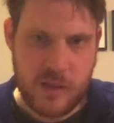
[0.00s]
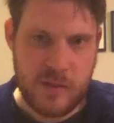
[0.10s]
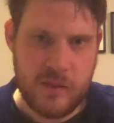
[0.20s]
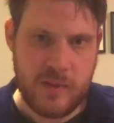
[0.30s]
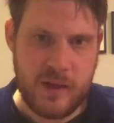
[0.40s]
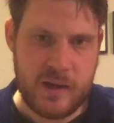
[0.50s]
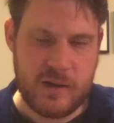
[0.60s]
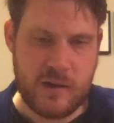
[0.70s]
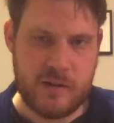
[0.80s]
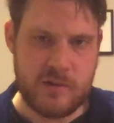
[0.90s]
That
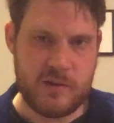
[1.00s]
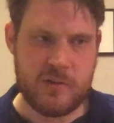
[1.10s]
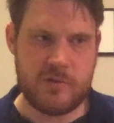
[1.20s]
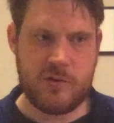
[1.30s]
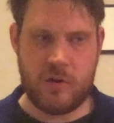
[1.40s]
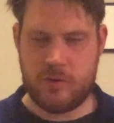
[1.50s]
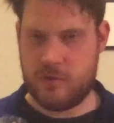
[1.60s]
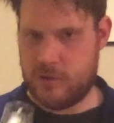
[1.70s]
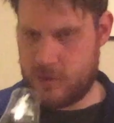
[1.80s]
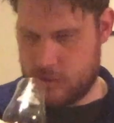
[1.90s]
I think has
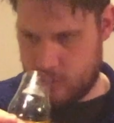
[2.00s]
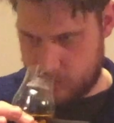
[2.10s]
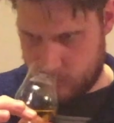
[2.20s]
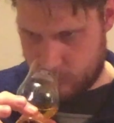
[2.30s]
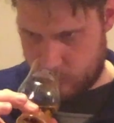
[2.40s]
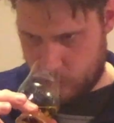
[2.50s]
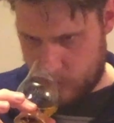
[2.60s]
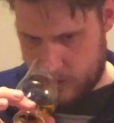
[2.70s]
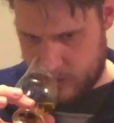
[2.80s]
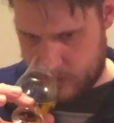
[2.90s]
gone a long
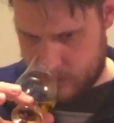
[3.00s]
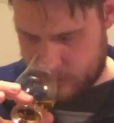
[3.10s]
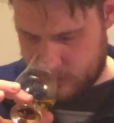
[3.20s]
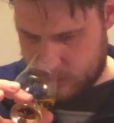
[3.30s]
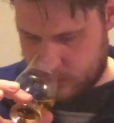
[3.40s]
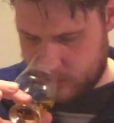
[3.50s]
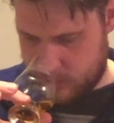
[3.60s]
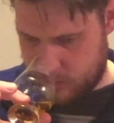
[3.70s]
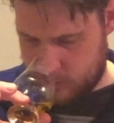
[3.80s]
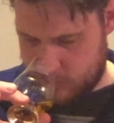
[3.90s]
way.
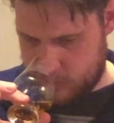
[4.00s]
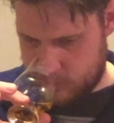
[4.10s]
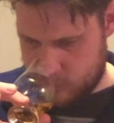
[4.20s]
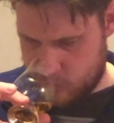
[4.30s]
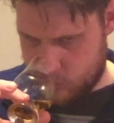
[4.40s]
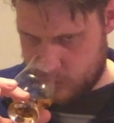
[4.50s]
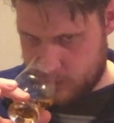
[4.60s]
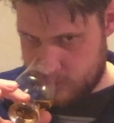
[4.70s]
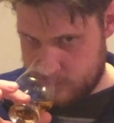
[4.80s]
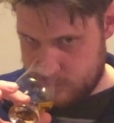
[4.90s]
I do
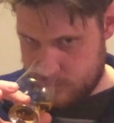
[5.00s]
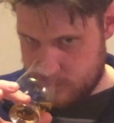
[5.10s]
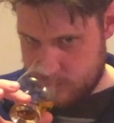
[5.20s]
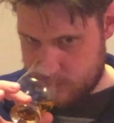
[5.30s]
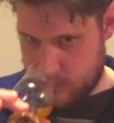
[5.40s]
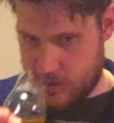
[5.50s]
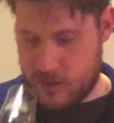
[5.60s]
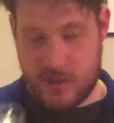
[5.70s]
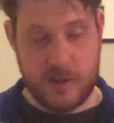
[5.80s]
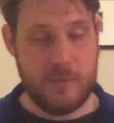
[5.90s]
enjoy
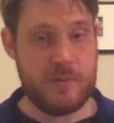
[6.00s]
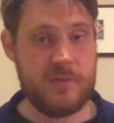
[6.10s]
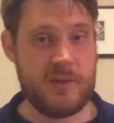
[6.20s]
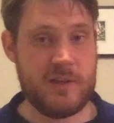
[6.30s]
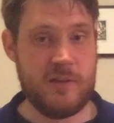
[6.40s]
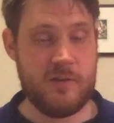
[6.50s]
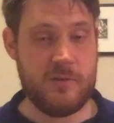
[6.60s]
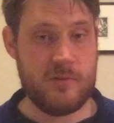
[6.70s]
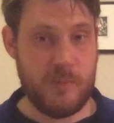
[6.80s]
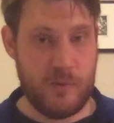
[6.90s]
Killilla, particularly the
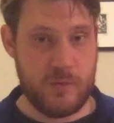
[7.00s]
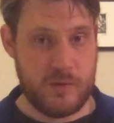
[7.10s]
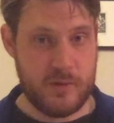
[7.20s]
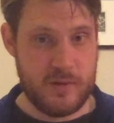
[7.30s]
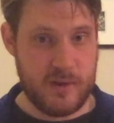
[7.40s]
smoke